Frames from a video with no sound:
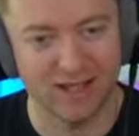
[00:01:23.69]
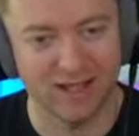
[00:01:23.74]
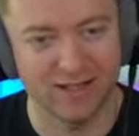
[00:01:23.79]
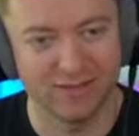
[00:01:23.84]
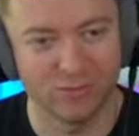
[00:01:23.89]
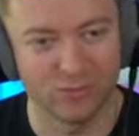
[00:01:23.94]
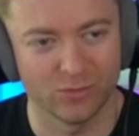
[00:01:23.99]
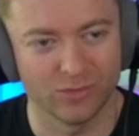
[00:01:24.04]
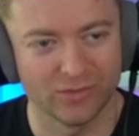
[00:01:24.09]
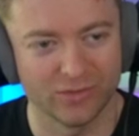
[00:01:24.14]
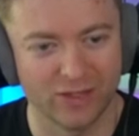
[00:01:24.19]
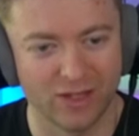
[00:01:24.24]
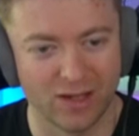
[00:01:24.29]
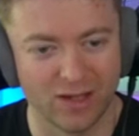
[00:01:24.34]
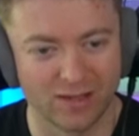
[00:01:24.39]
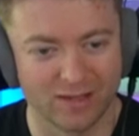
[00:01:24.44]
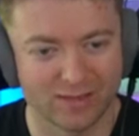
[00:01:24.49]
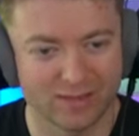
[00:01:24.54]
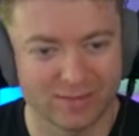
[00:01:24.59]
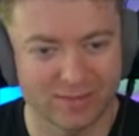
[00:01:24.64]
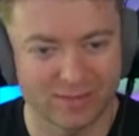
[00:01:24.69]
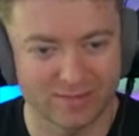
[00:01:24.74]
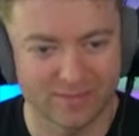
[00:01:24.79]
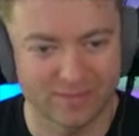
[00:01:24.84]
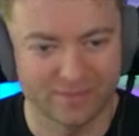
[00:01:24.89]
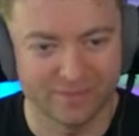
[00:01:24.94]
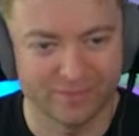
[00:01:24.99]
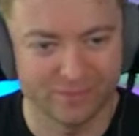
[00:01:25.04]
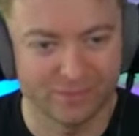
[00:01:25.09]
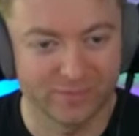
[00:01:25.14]
unorthodox,
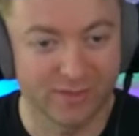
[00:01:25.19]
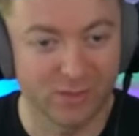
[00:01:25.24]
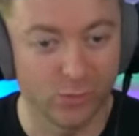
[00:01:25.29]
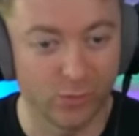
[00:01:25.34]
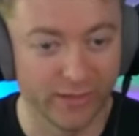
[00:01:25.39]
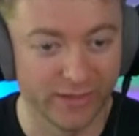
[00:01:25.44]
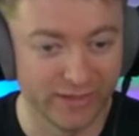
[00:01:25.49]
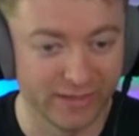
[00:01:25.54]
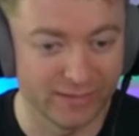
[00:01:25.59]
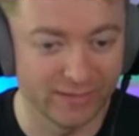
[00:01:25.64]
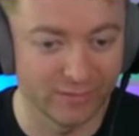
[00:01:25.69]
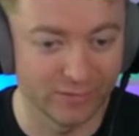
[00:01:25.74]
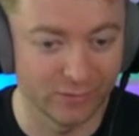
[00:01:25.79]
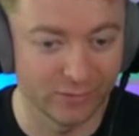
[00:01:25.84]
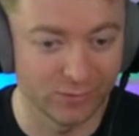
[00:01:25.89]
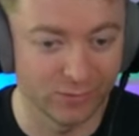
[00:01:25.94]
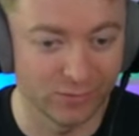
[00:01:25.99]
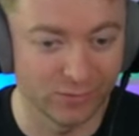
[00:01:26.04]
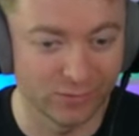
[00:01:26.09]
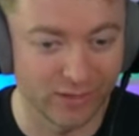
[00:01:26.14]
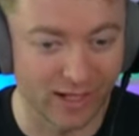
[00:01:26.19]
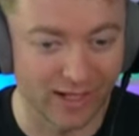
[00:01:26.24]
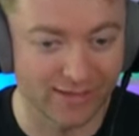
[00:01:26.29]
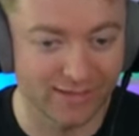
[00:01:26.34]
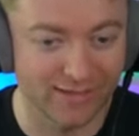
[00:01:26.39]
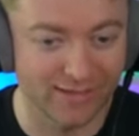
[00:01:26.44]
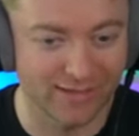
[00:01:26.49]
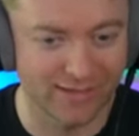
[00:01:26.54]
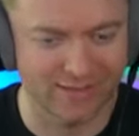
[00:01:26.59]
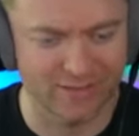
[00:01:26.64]
queen E2,
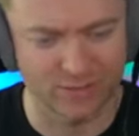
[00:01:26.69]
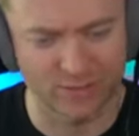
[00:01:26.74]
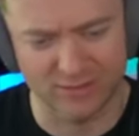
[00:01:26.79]
knight takes.